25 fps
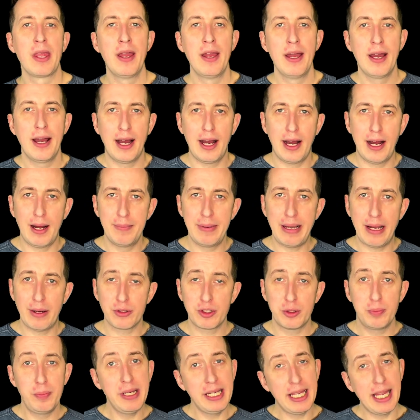Now,
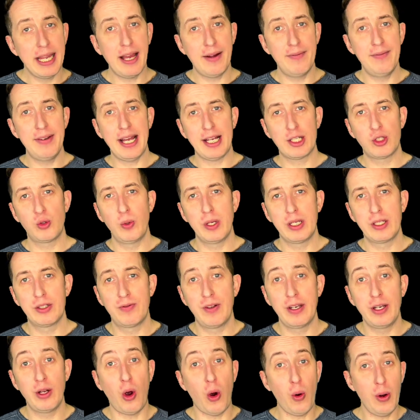speaking of next week's
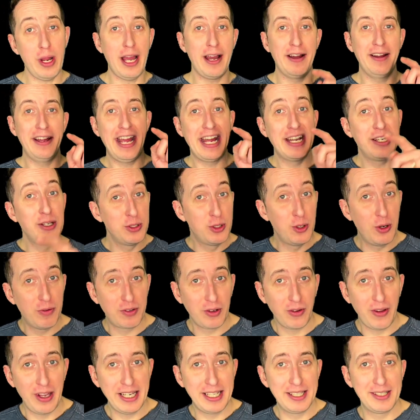video, oh yeah, and you do have to
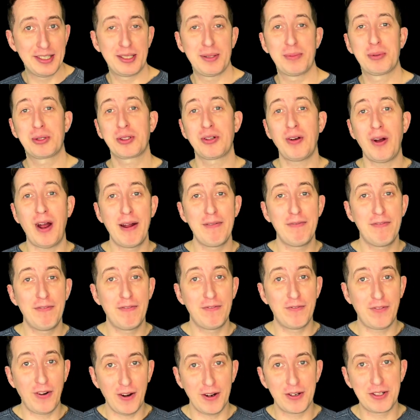like and subscribe
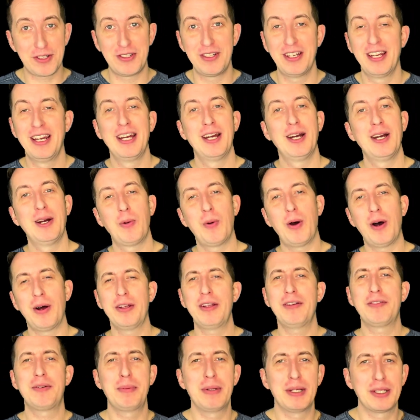first. Well, you
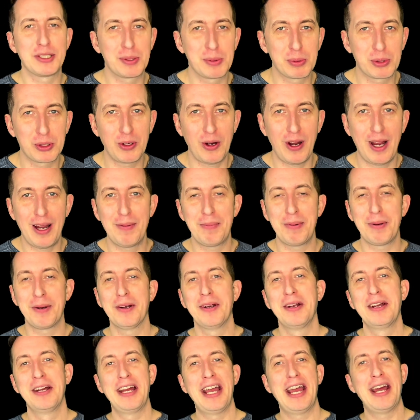have to be a
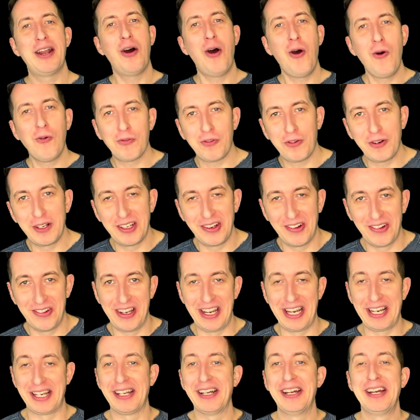subscriber, and hopefully you'll
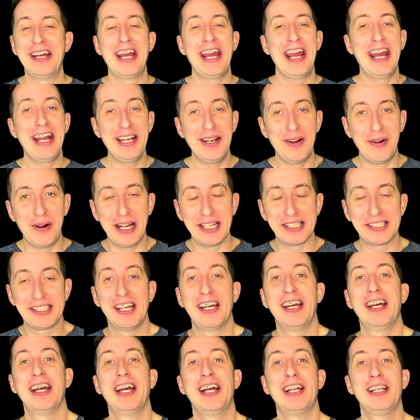like. Anyways,
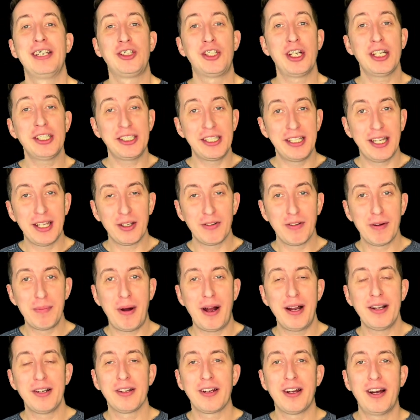just another
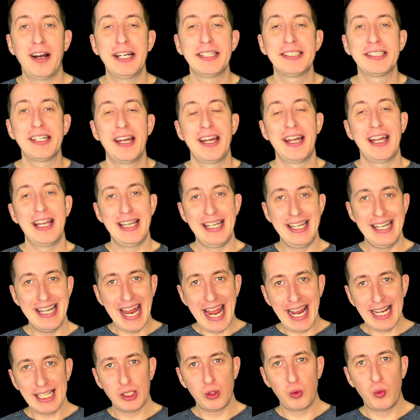reminder, guys.
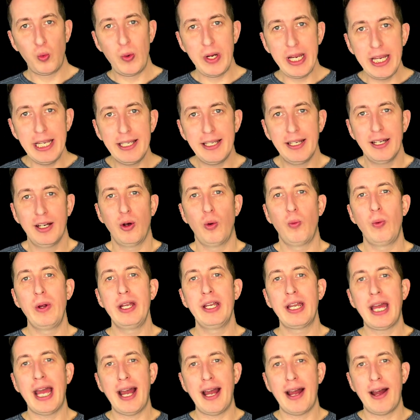Next week,
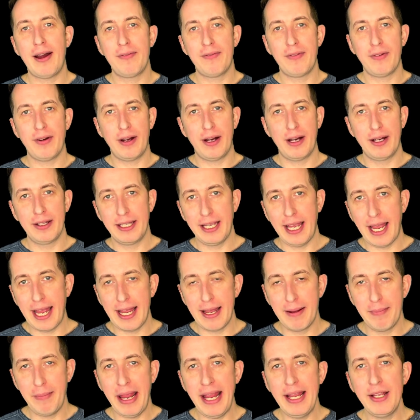we have the
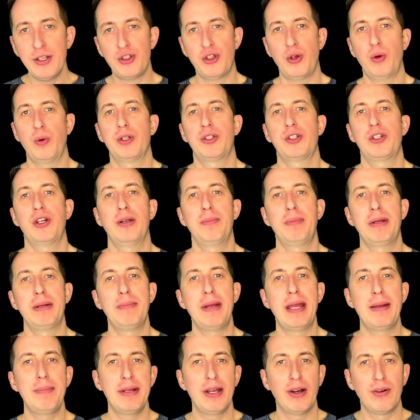AMA, so it's going to be
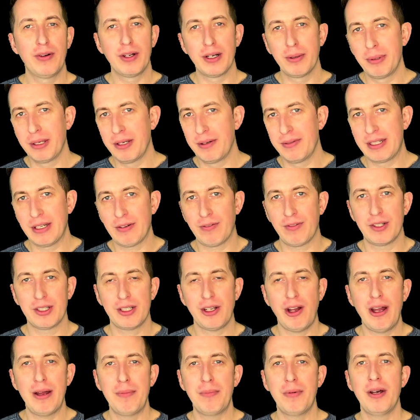maybe a little bit of a different
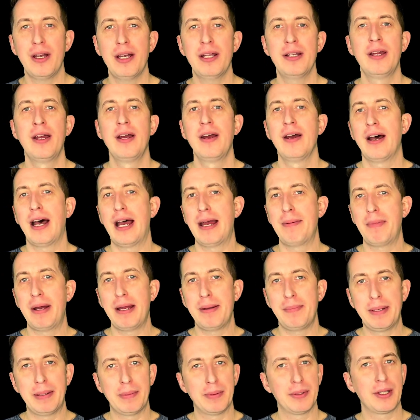timeline. I might
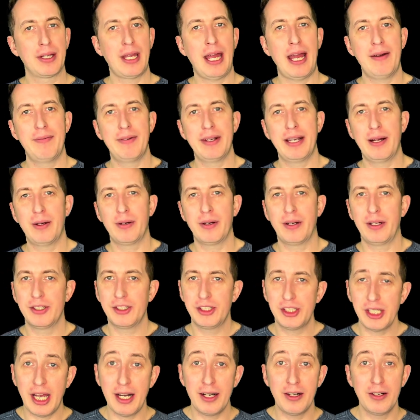be able to have it out on
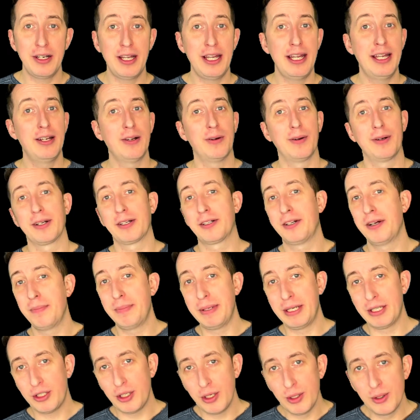Saturday, or it could
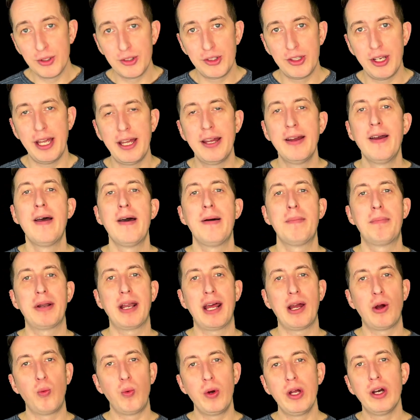be Tuesday, but I
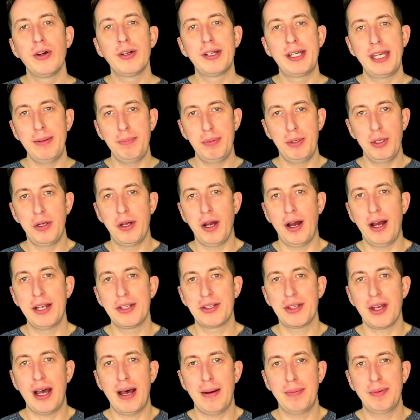will keep you guys
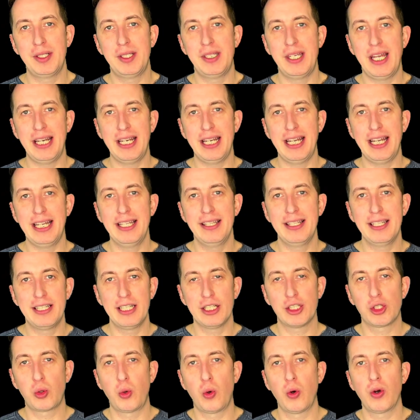up to date in the
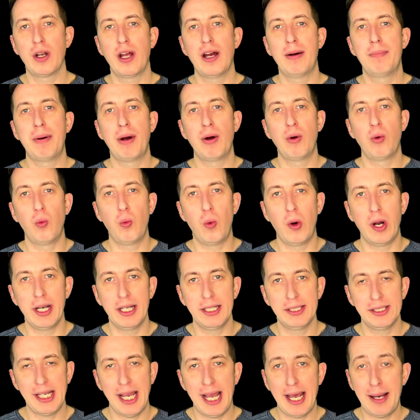Discord about what
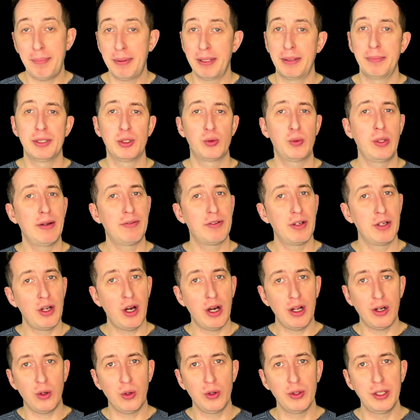is happening, because we have to
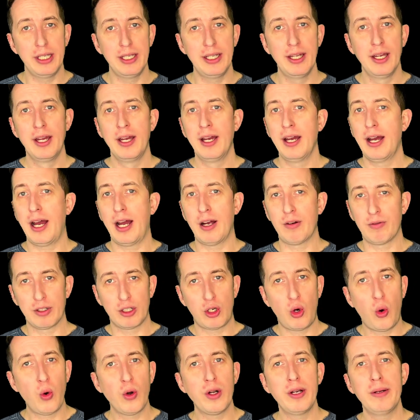not only
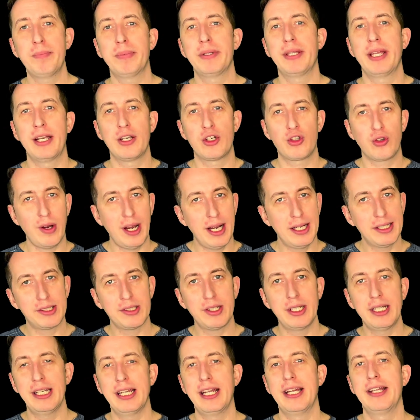record it, but then
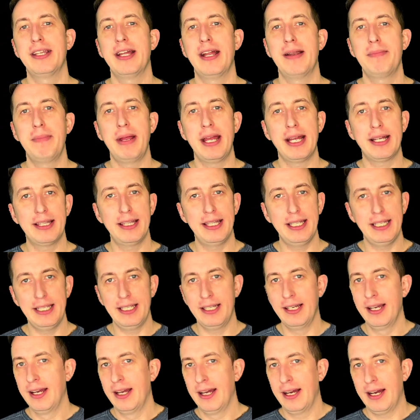translate it and then make
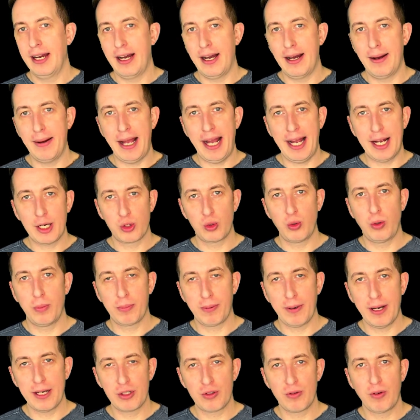the actual
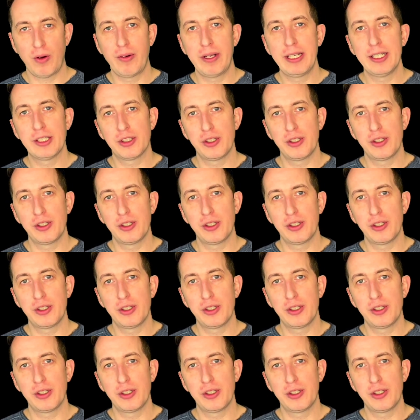press release so